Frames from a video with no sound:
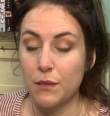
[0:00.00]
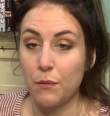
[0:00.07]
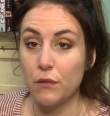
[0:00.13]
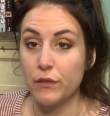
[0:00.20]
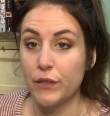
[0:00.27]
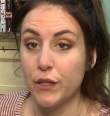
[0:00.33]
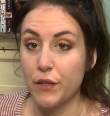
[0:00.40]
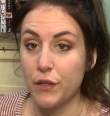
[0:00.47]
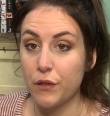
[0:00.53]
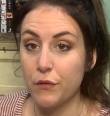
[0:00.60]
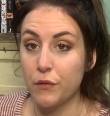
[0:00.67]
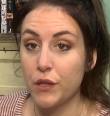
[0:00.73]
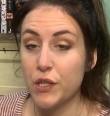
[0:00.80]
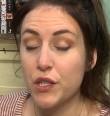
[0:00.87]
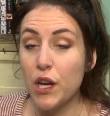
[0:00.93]
supposed to
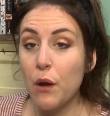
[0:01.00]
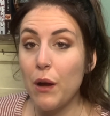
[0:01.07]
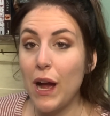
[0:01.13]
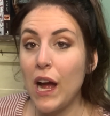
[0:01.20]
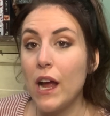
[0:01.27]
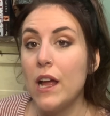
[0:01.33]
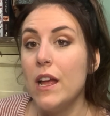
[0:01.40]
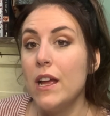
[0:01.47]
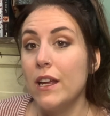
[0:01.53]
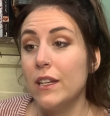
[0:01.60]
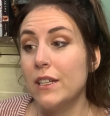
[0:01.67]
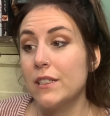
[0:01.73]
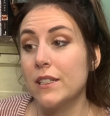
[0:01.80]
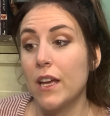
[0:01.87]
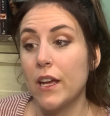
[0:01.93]
do the show at.
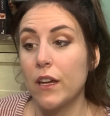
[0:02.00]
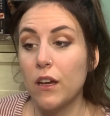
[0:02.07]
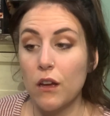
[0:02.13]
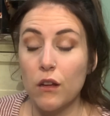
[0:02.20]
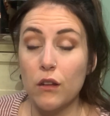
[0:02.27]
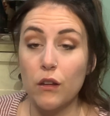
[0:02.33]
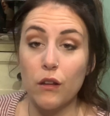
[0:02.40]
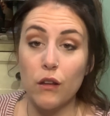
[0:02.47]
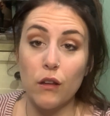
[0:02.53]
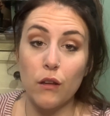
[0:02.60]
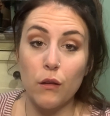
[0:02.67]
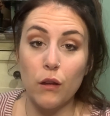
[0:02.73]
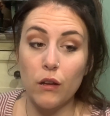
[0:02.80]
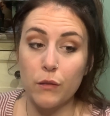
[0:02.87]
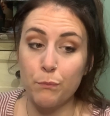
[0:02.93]
He's like
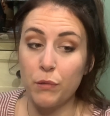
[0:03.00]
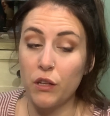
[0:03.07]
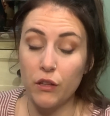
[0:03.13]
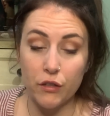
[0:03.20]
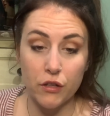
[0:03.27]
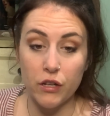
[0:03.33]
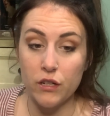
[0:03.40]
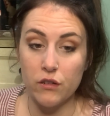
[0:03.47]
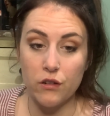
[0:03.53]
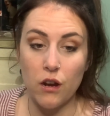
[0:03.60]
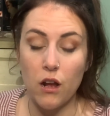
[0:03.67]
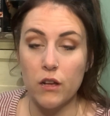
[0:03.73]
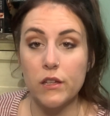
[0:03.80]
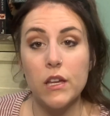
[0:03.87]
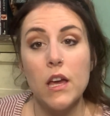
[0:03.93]
belligerent
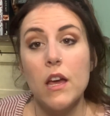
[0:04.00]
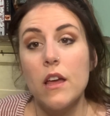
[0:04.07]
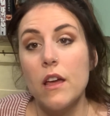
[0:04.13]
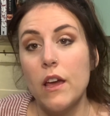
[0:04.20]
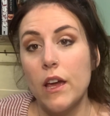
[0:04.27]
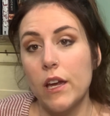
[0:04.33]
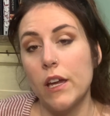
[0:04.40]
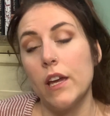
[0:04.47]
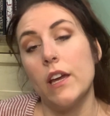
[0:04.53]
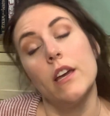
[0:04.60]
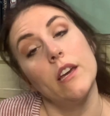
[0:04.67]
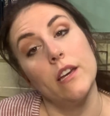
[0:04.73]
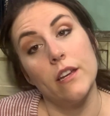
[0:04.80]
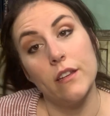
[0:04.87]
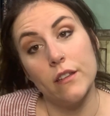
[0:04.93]
drunk,
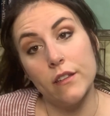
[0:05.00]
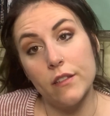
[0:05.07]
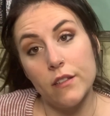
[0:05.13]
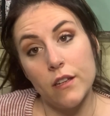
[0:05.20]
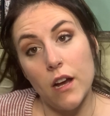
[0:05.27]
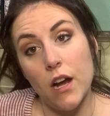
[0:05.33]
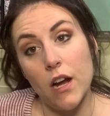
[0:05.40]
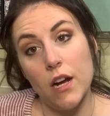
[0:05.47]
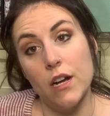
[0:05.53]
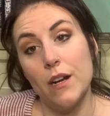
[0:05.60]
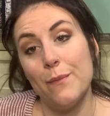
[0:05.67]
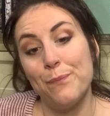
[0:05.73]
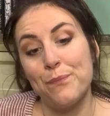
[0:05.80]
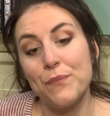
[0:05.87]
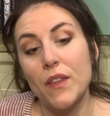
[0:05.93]
and
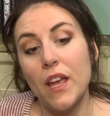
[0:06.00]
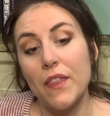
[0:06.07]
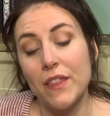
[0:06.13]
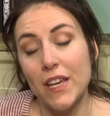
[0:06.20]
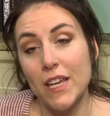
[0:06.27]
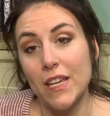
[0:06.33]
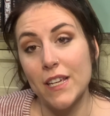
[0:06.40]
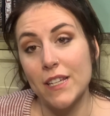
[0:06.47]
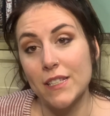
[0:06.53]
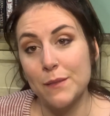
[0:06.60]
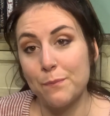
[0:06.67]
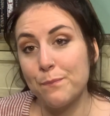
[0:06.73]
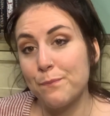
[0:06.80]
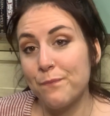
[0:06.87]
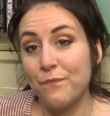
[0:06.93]
these
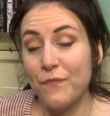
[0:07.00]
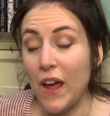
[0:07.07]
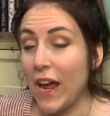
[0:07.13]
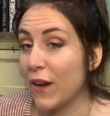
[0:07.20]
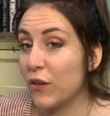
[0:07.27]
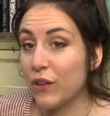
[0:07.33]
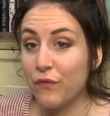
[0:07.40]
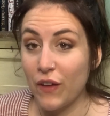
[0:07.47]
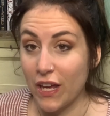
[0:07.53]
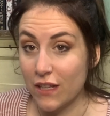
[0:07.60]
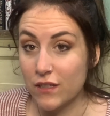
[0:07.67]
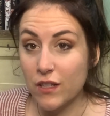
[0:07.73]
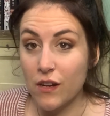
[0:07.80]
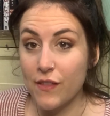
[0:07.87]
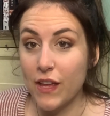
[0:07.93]
angry
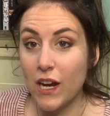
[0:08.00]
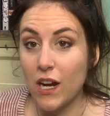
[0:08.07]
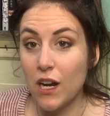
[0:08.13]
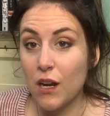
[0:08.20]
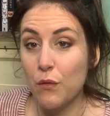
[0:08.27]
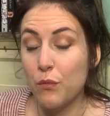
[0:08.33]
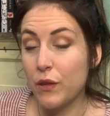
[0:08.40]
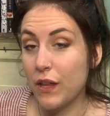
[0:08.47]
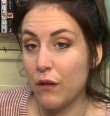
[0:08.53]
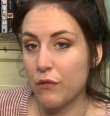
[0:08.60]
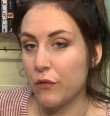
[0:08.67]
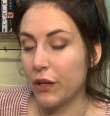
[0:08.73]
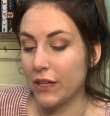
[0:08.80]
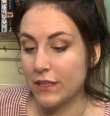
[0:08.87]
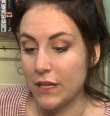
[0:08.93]
fans are there without
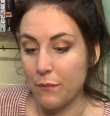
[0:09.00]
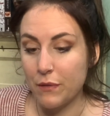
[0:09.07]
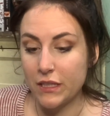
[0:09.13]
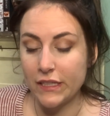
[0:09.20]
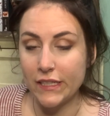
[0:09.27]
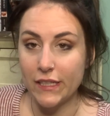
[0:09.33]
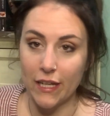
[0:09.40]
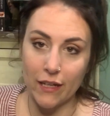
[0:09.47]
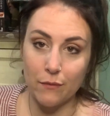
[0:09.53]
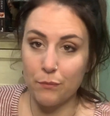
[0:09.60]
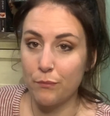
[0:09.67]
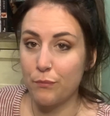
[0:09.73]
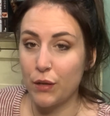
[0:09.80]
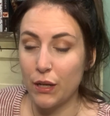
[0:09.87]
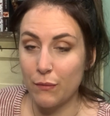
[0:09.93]
knowing it's him because he's like
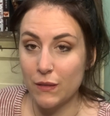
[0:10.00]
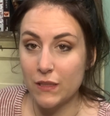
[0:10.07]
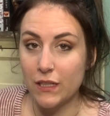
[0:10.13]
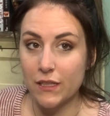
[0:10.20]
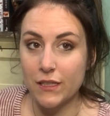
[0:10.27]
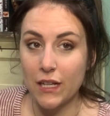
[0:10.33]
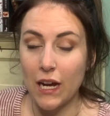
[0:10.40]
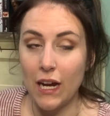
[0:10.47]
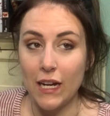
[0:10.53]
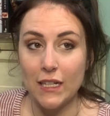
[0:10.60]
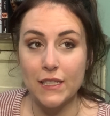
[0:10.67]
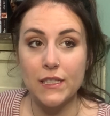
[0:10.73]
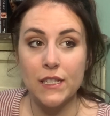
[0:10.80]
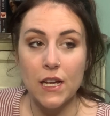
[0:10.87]
pretty much disguised,